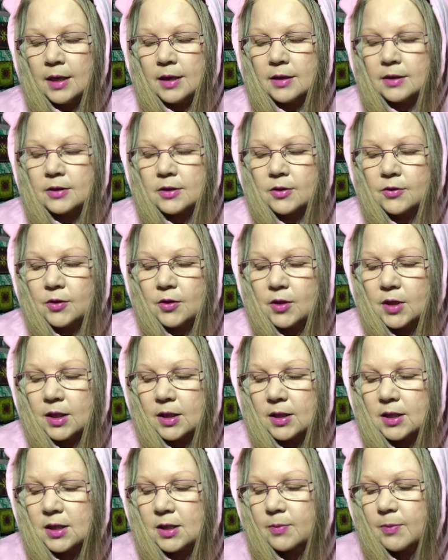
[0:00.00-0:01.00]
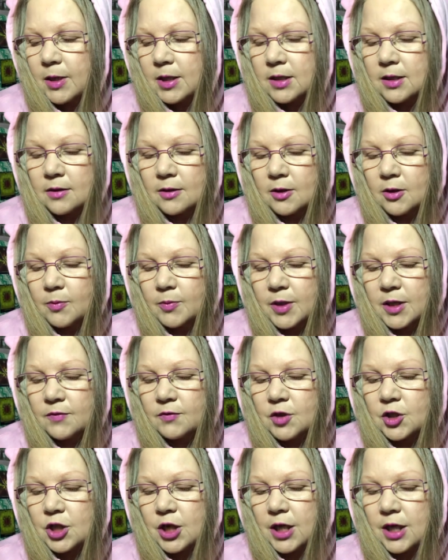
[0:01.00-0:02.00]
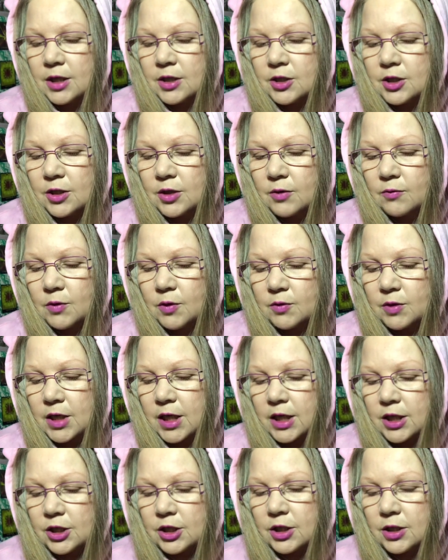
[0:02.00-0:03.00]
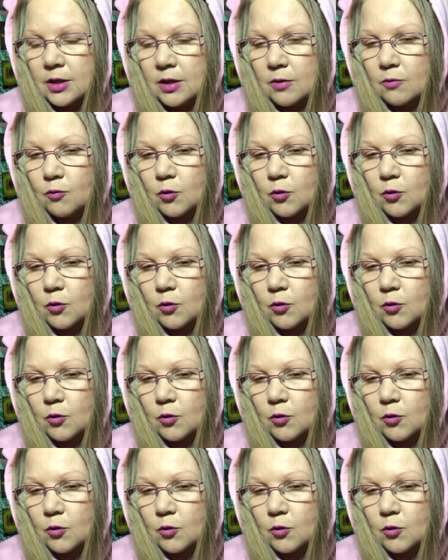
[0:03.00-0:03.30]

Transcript: So you can expect a little bit of change in the rotation.